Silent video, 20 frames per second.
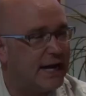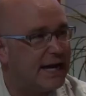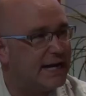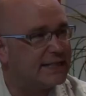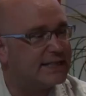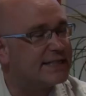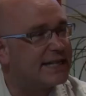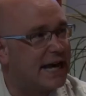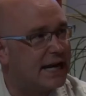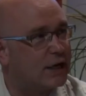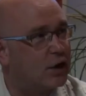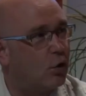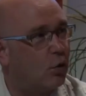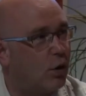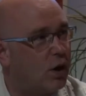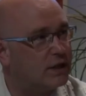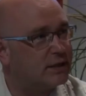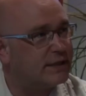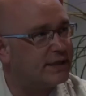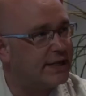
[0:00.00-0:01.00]
it's that
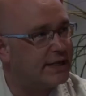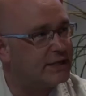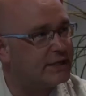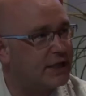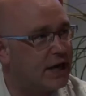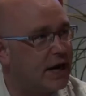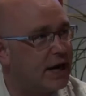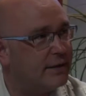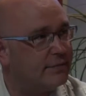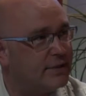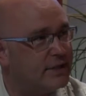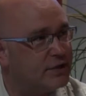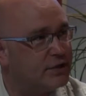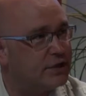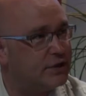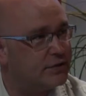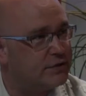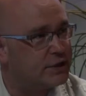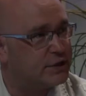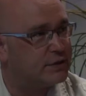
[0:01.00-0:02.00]
quality time
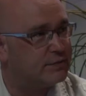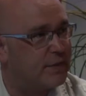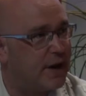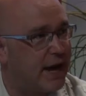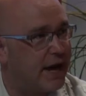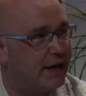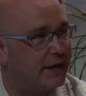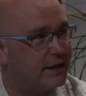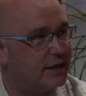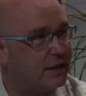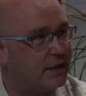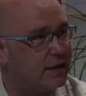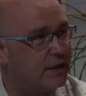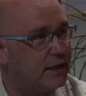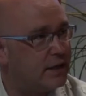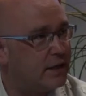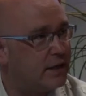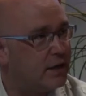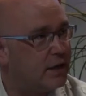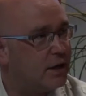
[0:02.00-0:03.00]
that you spend
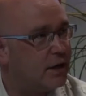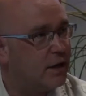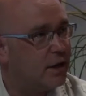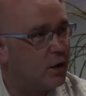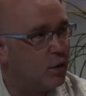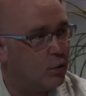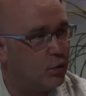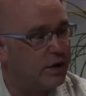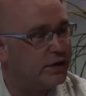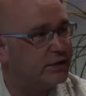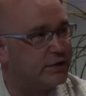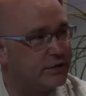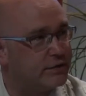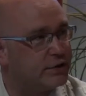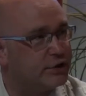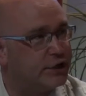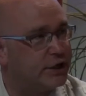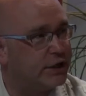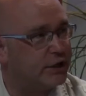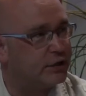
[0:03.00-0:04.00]
with your
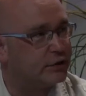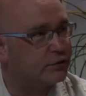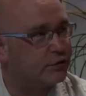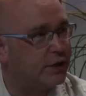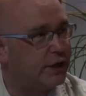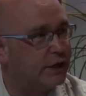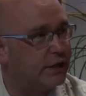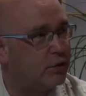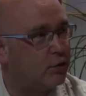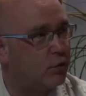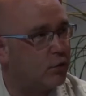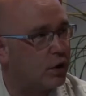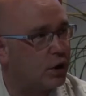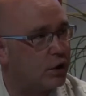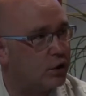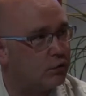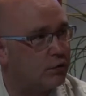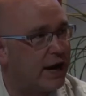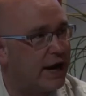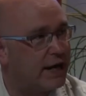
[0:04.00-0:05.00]
children or
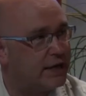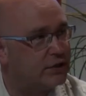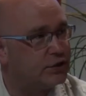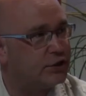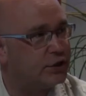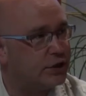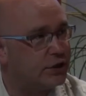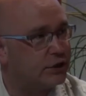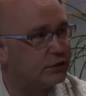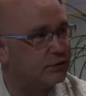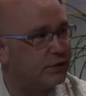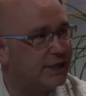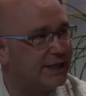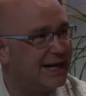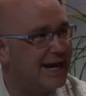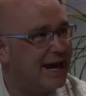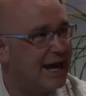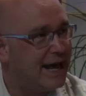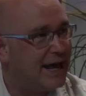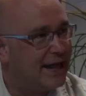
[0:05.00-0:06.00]

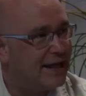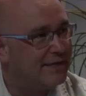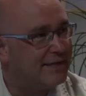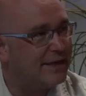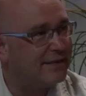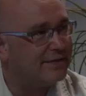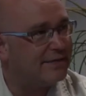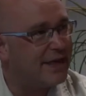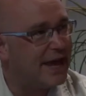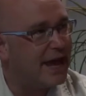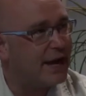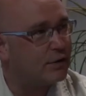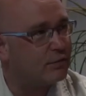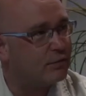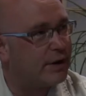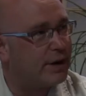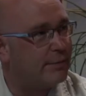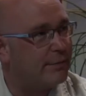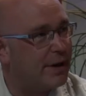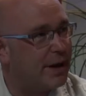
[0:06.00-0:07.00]
grandchildren that they
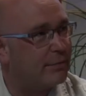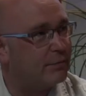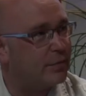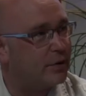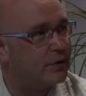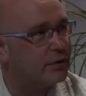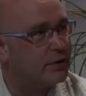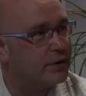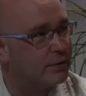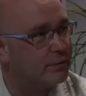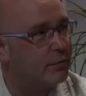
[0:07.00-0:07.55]
remember the